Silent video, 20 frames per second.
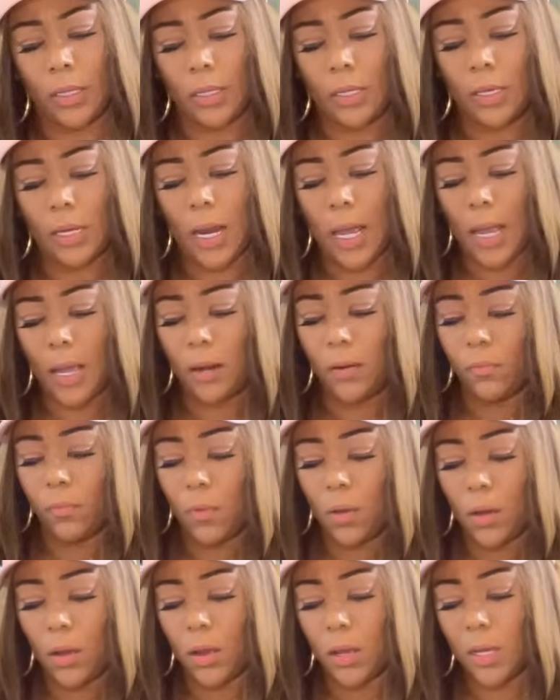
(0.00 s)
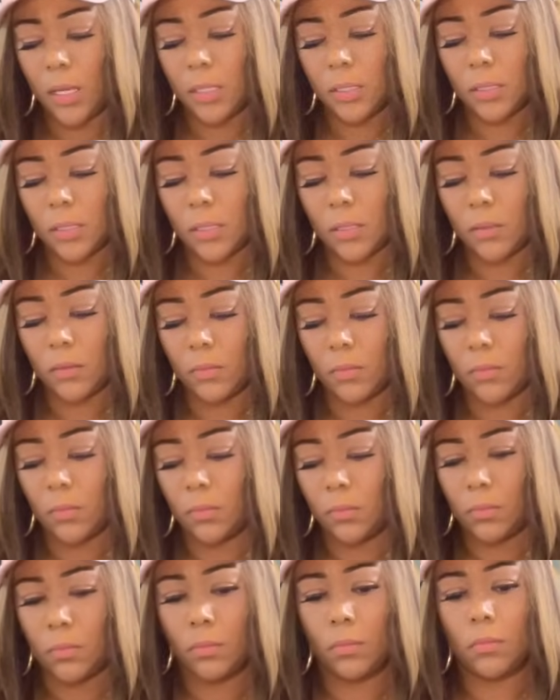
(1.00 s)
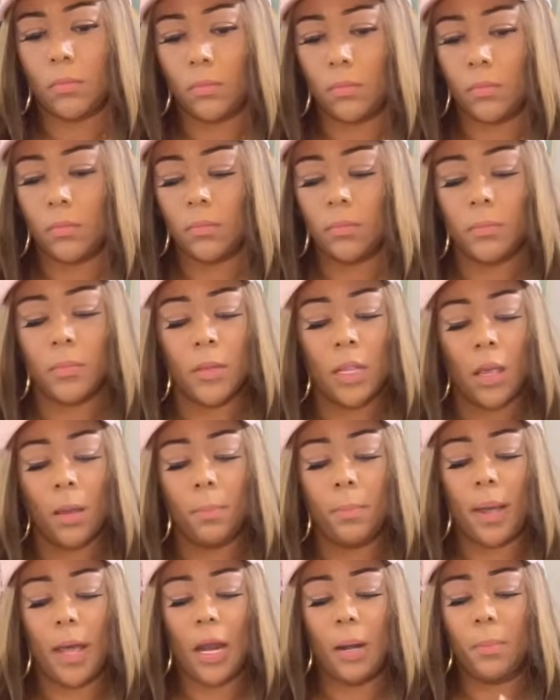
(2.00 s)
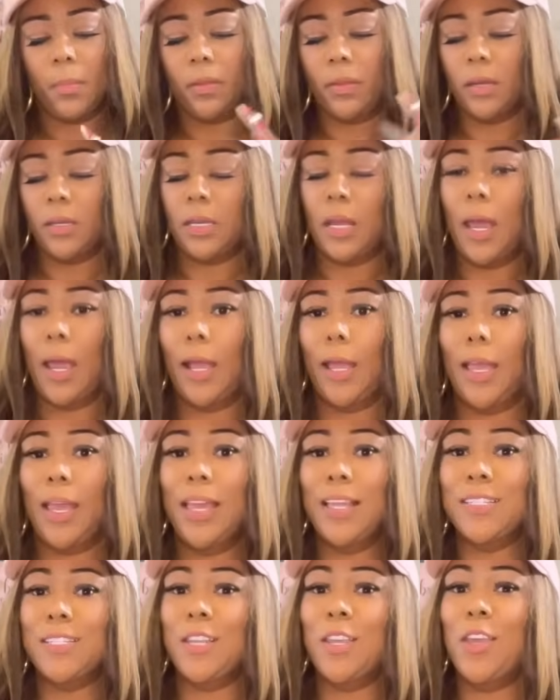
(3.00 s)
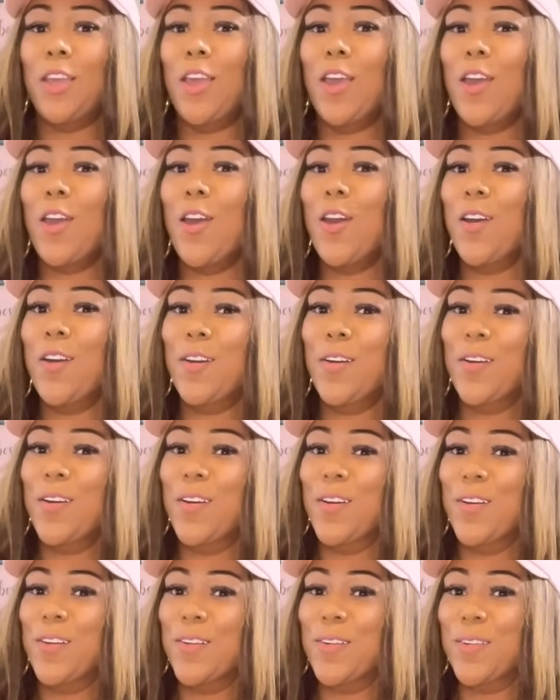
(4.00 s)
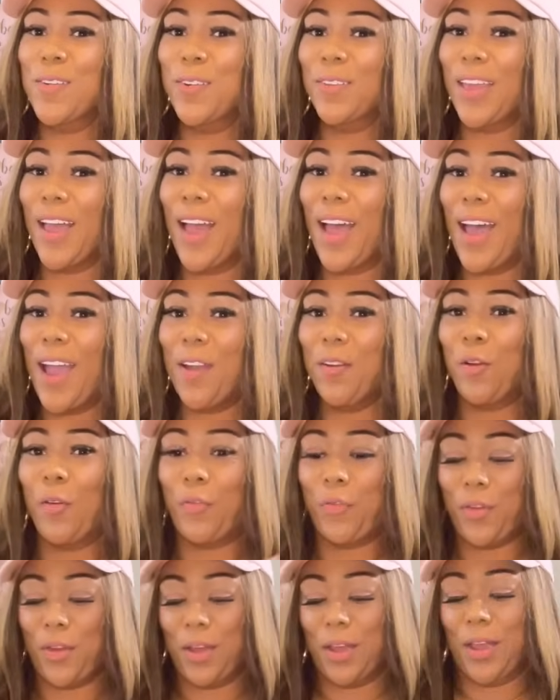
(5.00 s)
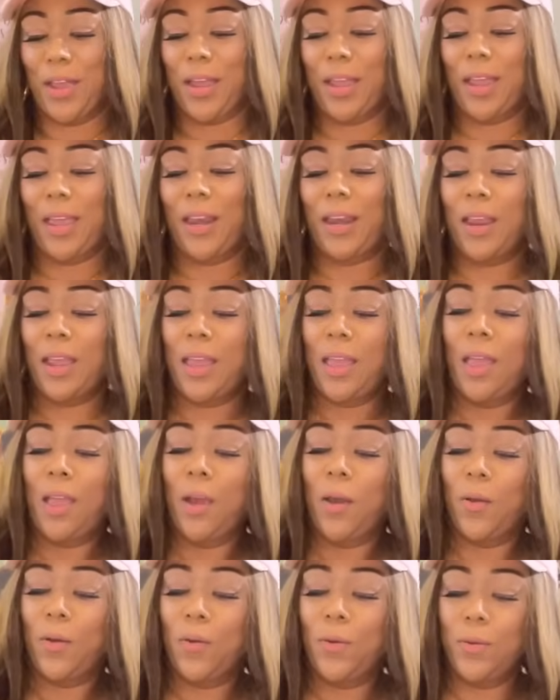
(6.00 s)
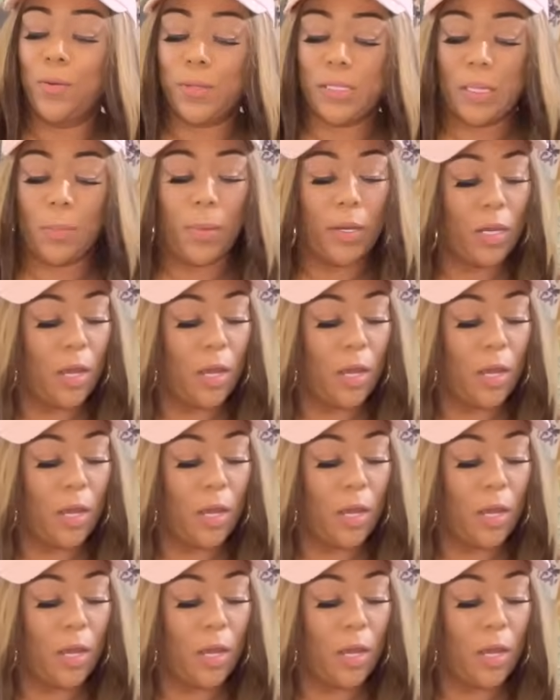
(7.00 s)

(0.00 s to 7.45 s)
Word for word: Nine of Wands. Bottom of the deck is you, the Hierophant. Ooh, some of